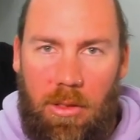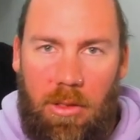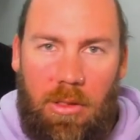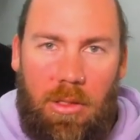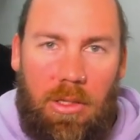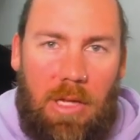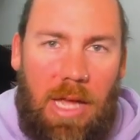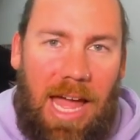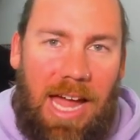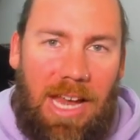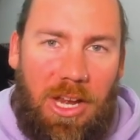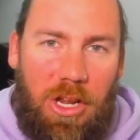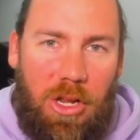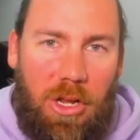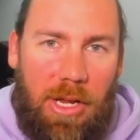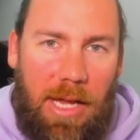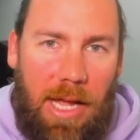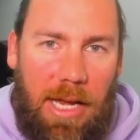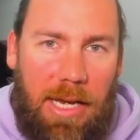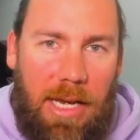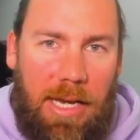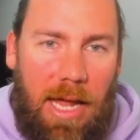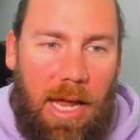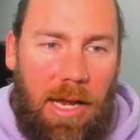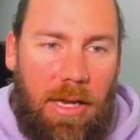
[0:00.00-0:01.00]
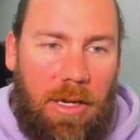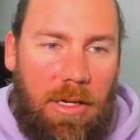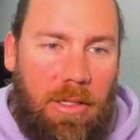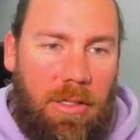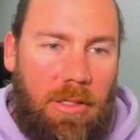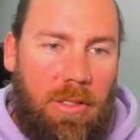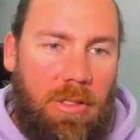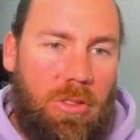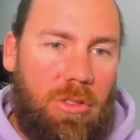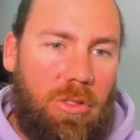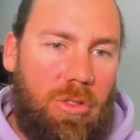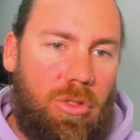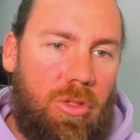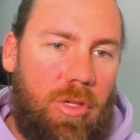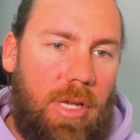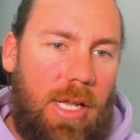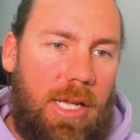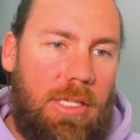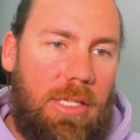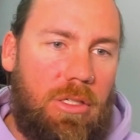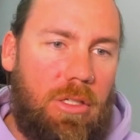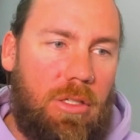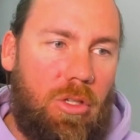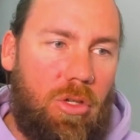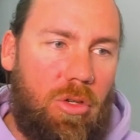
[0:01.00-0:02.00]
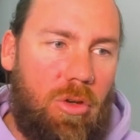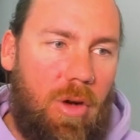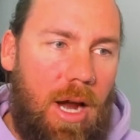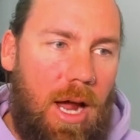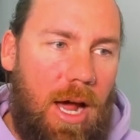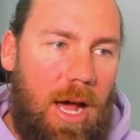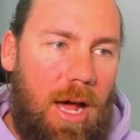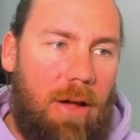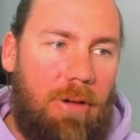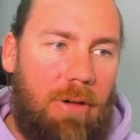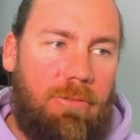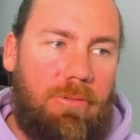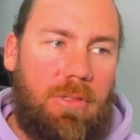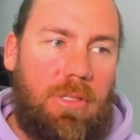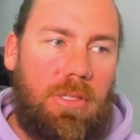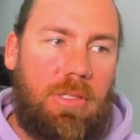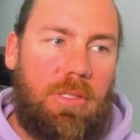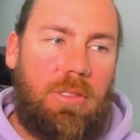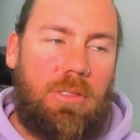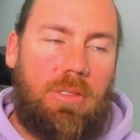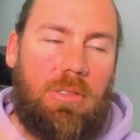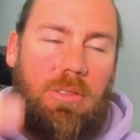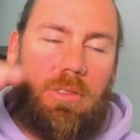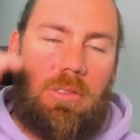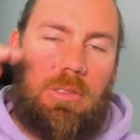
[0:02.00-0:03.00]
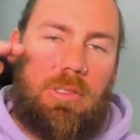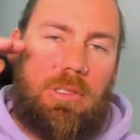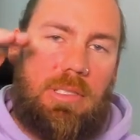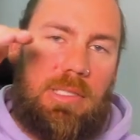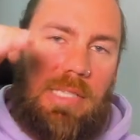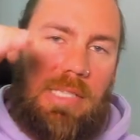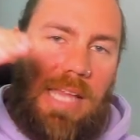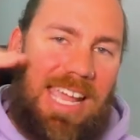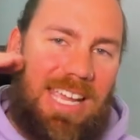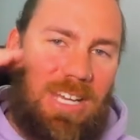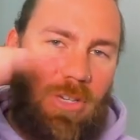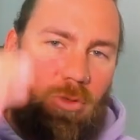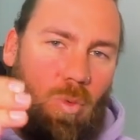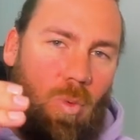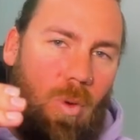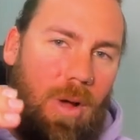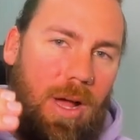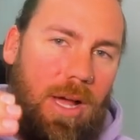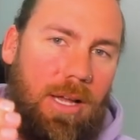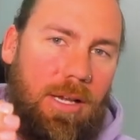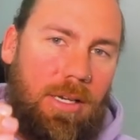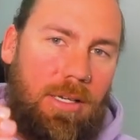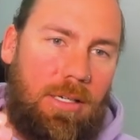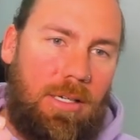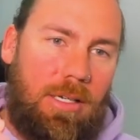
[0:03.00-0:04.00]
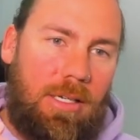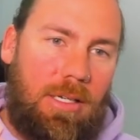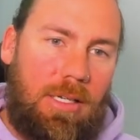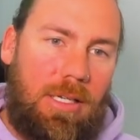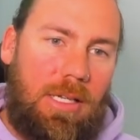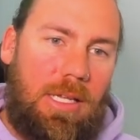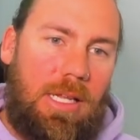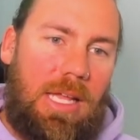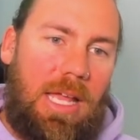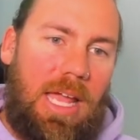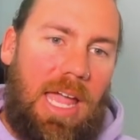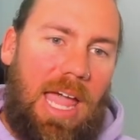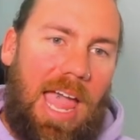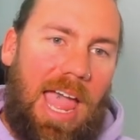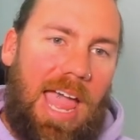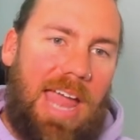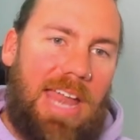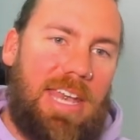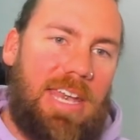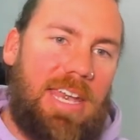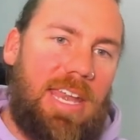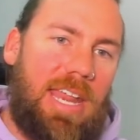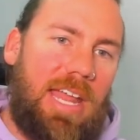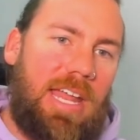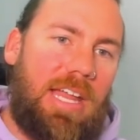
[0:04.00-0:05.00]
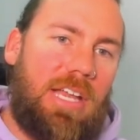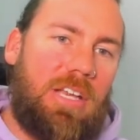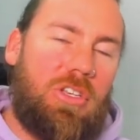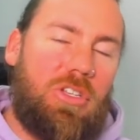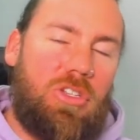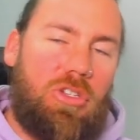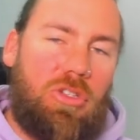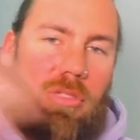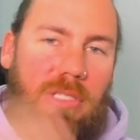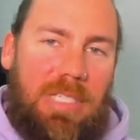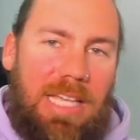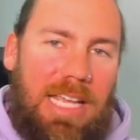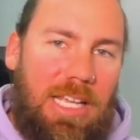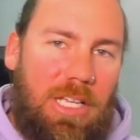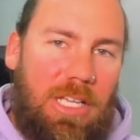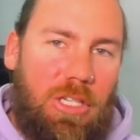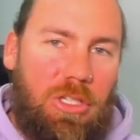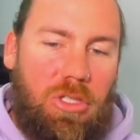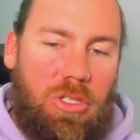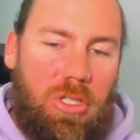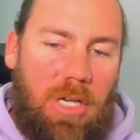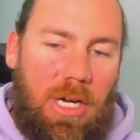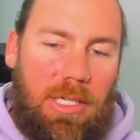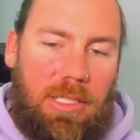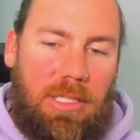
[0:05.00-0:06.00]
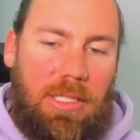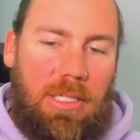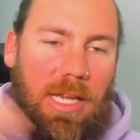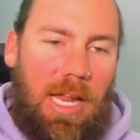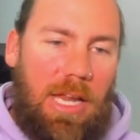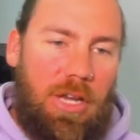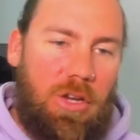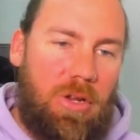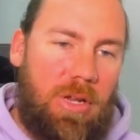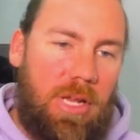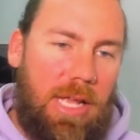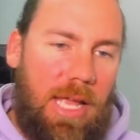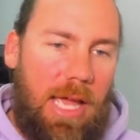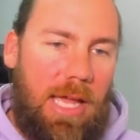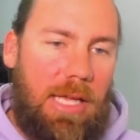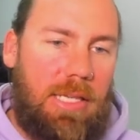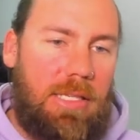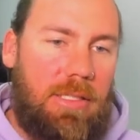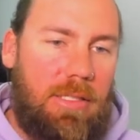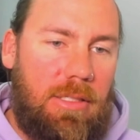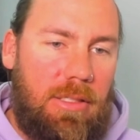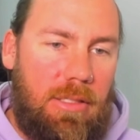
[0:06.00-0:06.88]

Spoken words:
How do you get that? You need to craft stage 1, and then you deconstruct it and you get